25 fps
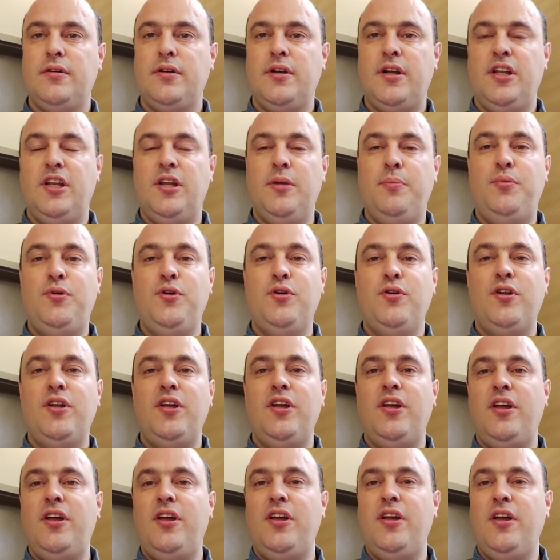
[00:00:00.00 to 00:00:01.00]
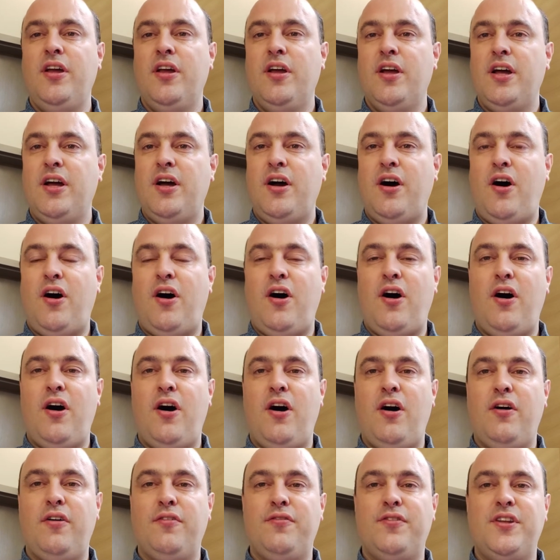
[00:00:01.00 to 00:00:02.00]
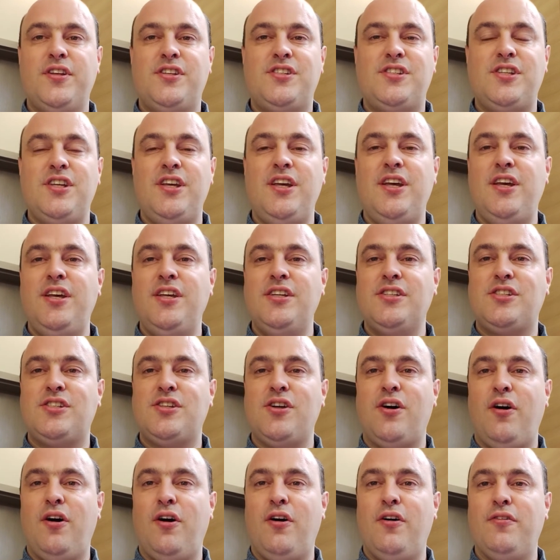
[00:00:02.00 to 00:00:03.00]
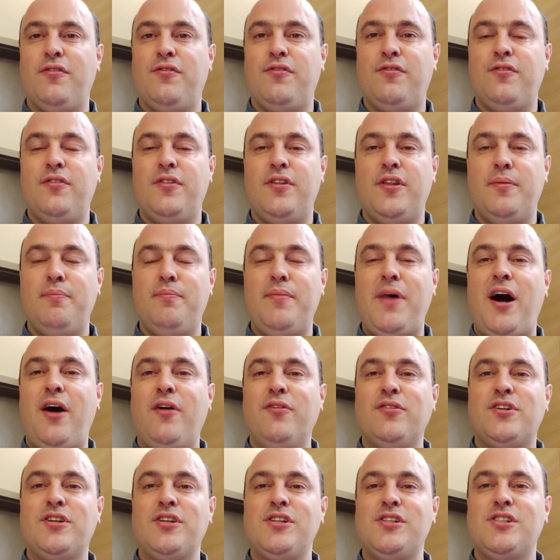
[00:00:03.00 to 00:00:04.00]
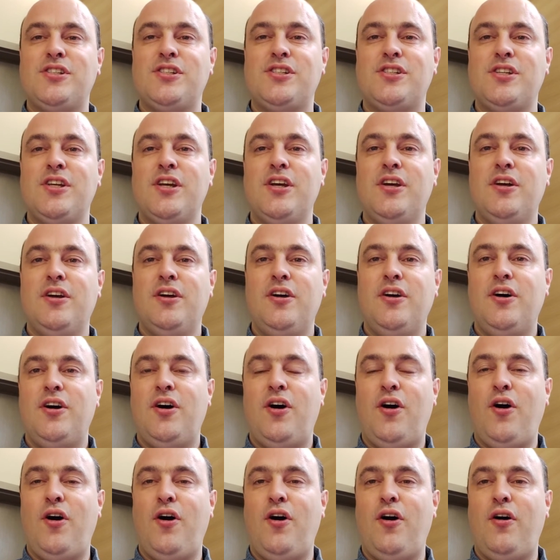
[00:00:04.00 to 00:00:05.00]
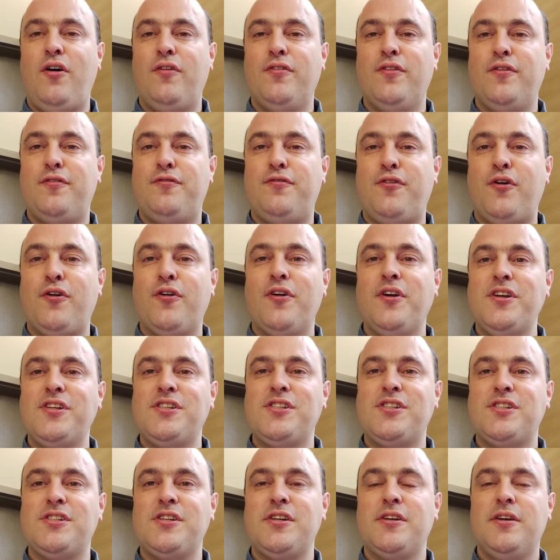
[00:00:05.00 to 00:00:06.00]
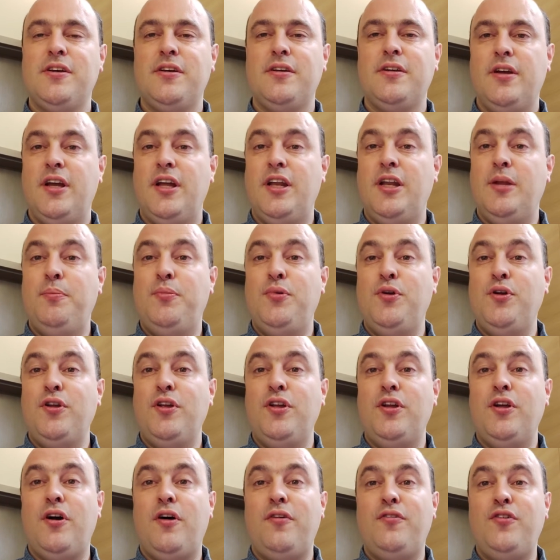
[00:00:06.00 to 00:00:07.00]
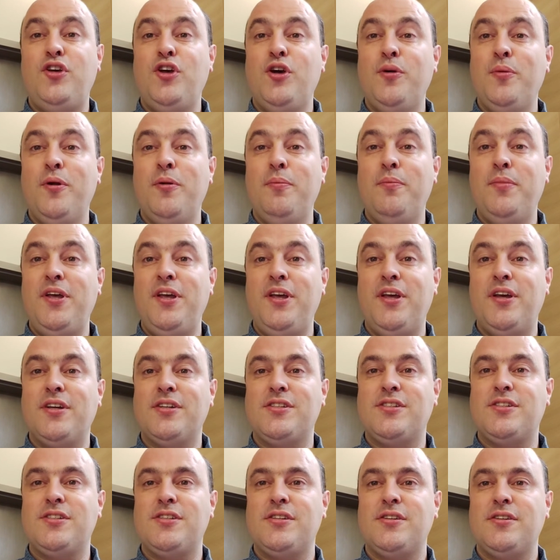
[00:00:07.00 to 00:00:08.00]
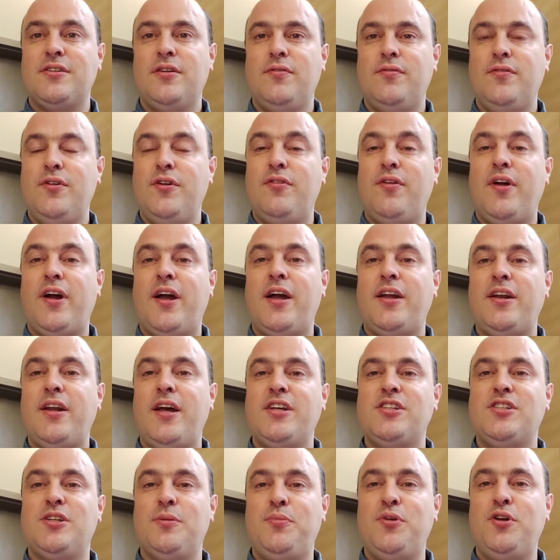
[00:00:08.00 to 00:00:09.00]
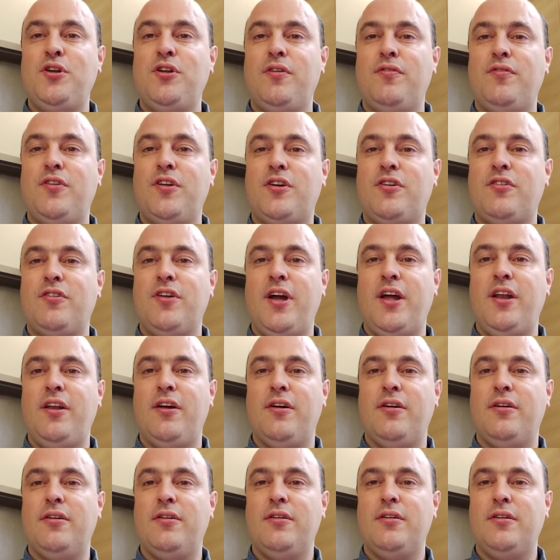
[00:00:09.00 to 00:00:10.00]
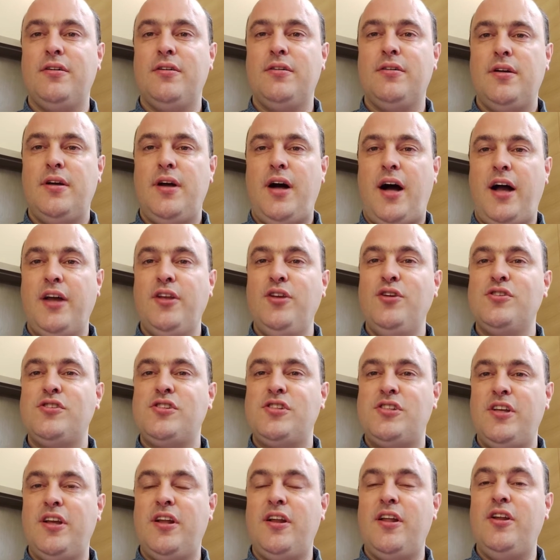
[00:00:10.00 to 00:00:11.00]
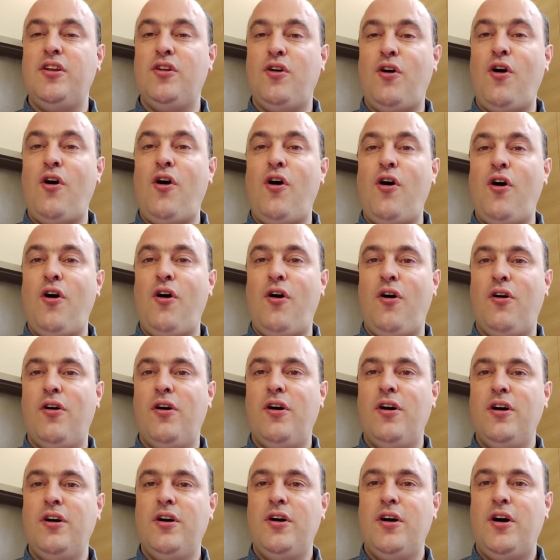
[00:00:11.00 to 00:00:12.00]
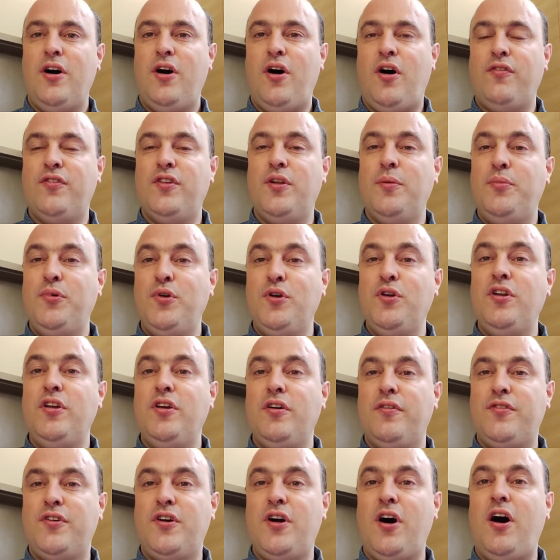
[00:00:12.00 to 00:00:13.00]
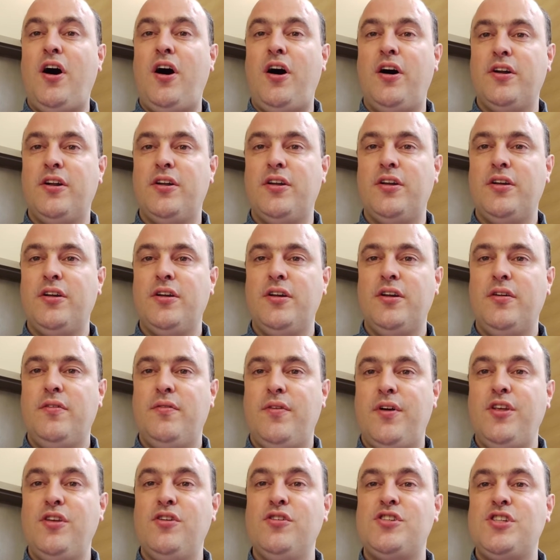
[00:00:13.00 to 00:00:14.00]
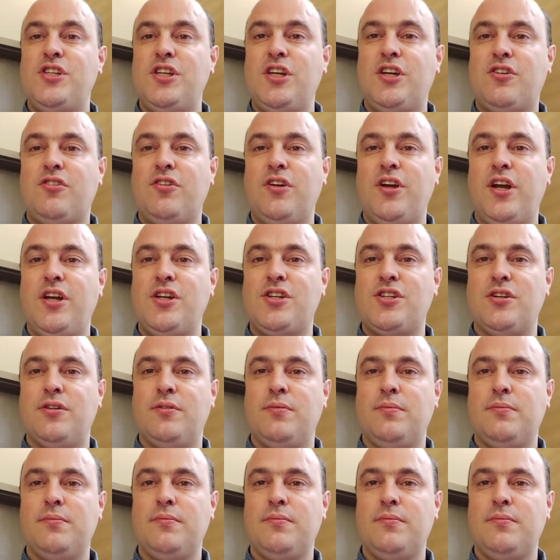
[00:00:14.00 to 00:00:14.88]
in the beauty of the seas, of the mountains, of the forests, in the beauty of human beings. You recognize the beauty of the Creator. Are you still in awe of the beauty of God when you see creation?